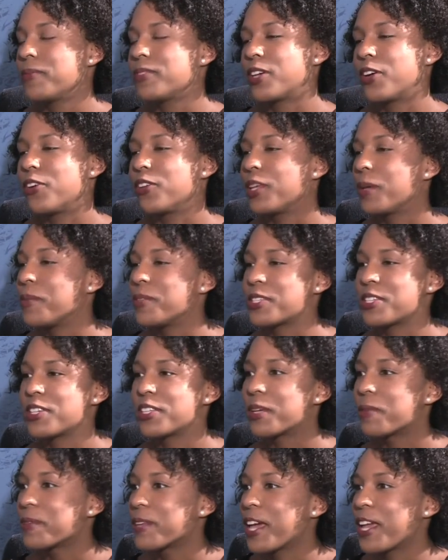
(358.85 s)
turn lemons
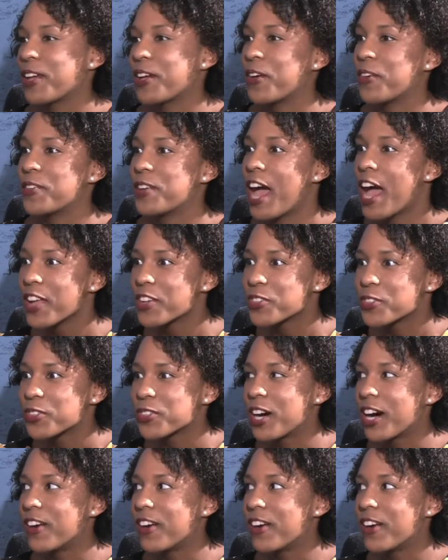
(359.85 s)
into lemonade and go natural.